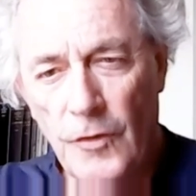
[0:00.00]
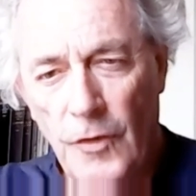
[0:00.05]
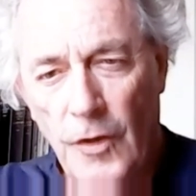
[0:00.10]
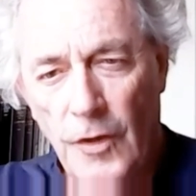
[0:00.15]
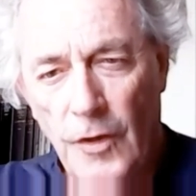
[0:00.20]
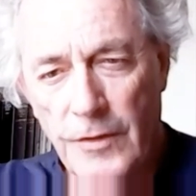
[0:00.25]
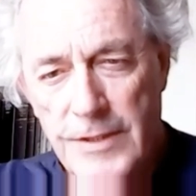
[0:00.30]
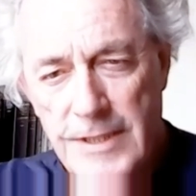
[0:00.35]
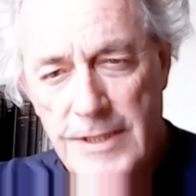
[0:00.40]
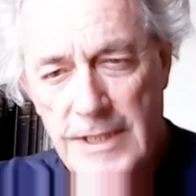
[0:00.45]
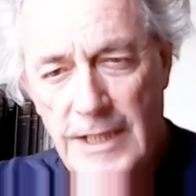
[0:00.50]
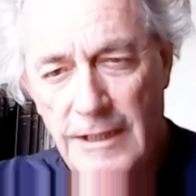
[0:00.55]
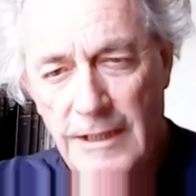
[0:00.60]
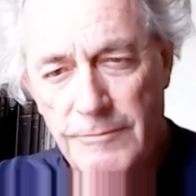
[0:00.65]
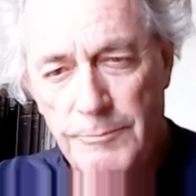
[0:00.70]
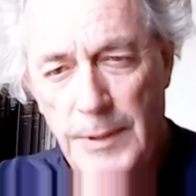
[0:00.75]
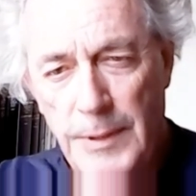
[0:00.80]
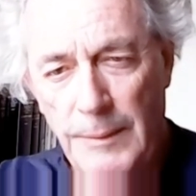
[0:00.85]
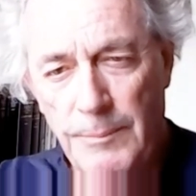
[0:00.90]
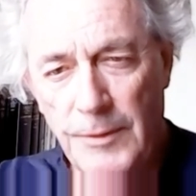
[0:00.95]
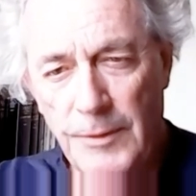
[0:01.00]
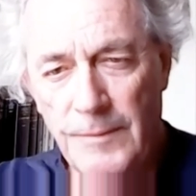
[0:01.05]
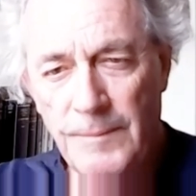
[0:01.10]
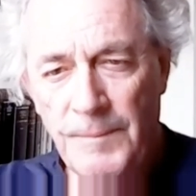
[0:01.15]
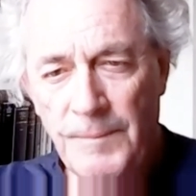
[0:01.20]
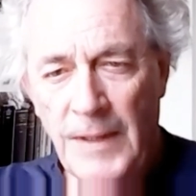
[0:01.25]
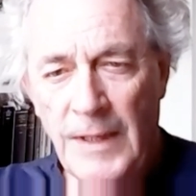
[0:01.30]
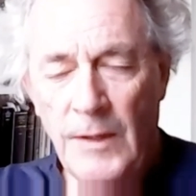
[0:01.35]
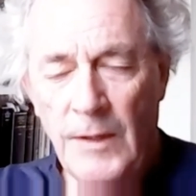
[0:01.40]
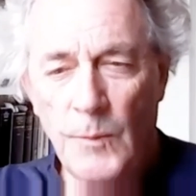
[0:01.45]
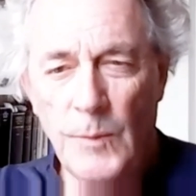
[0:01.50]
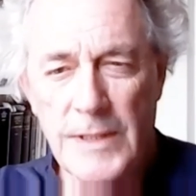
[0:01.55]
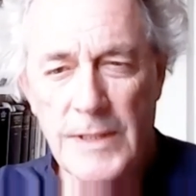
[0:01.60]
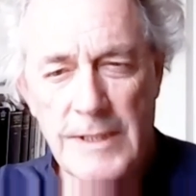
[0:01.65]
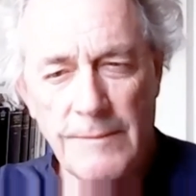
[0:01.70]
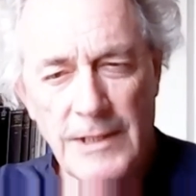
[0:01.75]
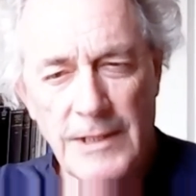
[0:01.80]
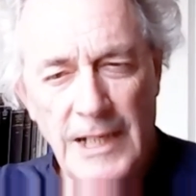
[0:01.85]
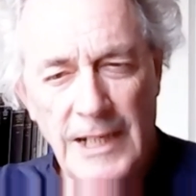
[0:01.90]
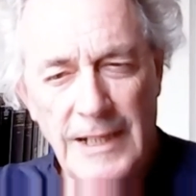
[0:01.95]
on staff people. With
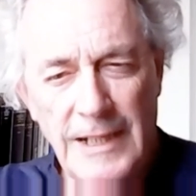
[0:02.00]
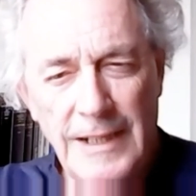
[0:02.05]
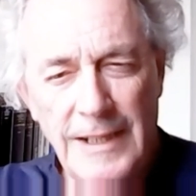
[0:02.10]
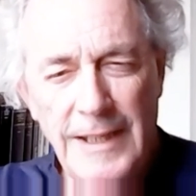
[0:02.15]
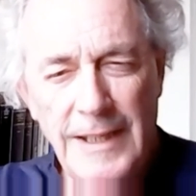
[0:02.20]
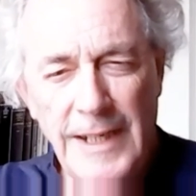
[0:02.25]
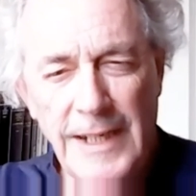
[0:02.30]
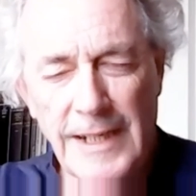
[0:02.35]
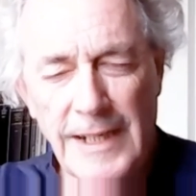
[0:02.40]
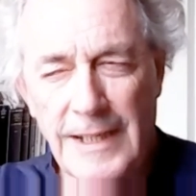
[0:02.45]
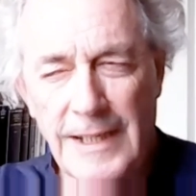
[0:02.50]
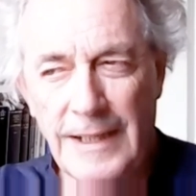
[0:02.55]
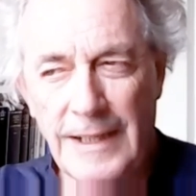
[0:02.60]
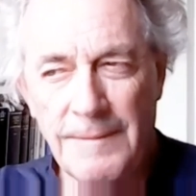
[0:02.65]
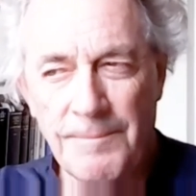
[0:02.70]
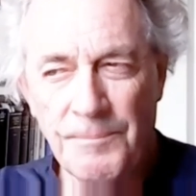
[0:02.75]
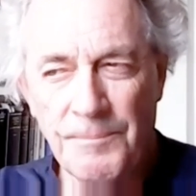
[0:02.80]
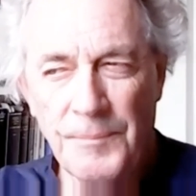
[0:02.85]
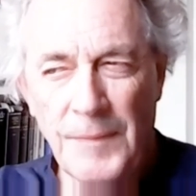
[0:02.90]
someone like Lineker,